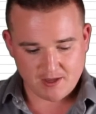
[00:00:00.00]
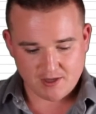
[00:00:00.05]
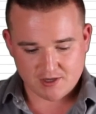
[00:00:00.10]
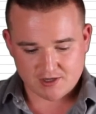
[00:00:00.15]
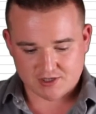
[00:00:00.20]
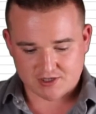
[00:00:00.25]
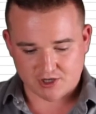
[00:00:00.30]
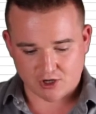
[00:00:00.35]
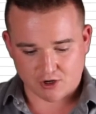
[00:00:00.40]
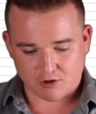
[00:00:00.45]

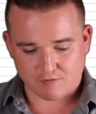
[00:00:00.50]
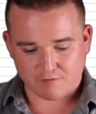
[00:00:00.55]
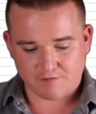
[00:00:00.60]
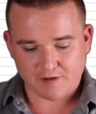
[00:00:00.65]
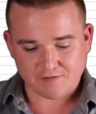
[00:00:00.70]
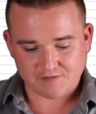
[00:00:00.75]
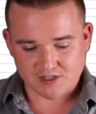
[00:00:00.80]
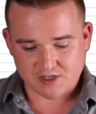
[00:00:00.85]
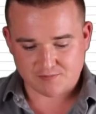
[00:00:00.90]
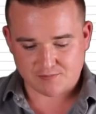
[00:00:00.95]
So
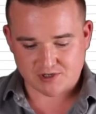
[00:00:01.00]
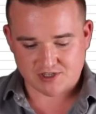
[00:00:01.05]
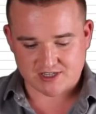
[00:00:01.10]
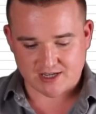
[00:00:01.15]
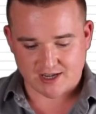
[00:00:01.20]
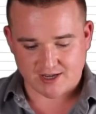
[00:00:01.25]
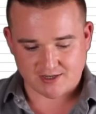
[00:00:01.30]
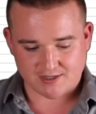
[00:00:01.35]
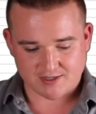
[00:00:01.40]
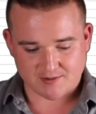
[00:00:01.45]
fifteen
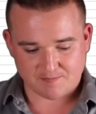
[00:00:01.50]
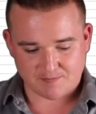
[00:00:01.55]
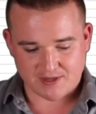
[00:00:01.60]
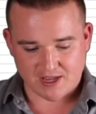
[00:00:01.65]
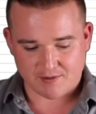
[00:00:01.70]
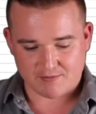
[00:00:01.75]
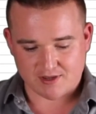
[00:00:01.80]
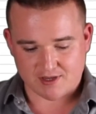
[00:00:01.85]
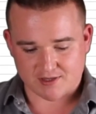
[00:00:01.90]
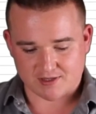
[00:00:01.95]
percent,
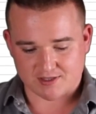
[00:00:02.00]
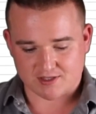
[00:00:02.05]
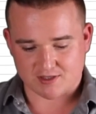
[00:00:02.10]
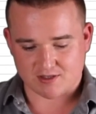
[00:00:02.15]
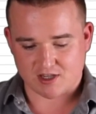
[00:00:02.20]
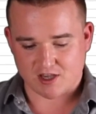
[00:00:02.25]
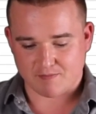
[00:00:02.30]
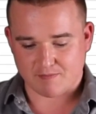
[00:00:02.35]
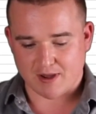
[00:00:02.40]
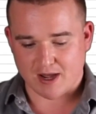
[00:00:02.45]
that means
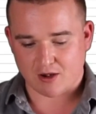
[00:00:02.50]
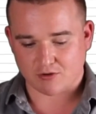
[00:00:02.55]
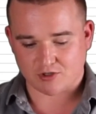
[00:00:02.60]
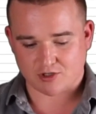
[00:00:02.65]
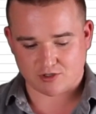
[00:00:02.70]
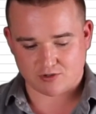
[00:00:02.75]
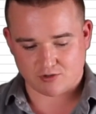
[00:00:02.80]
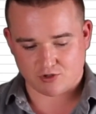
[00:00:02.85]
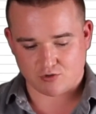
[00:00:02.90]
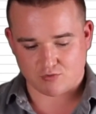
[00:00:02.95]
the
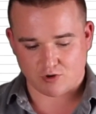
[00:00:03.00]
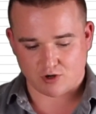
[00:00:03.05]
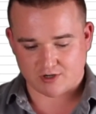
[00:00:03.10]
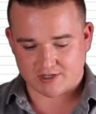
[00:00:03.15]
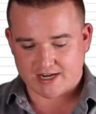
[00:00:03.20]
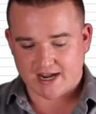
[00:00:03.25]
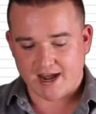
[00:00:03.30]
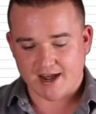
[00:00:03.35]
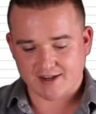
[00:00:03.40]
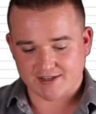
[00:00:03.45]
amount you are
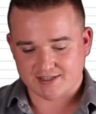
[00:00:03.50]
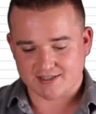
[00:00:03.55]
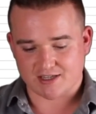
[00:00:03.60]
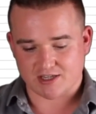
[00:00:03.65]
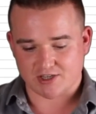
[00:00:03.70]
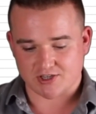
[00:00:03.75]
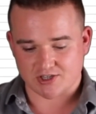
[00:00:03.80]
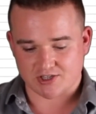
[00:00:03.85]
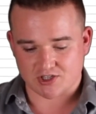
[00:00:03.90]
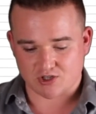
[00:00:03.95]
taxed
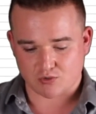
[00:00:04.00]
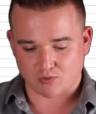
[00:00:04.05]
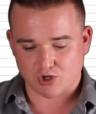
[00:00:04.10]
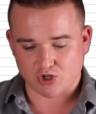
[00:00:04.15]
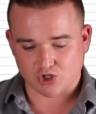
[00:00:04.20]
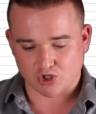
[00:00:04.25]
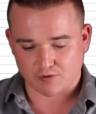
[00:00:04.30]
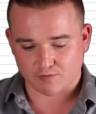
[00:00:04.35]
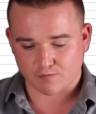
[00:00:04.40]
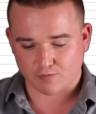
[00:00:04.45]
is three
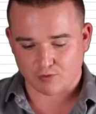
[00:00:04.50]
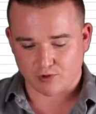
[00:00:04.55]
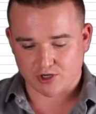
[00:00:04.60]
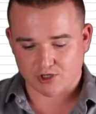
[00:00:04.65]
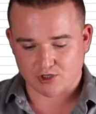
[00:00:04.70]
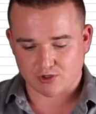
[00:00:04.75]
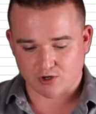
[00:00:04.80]
hundred forty-two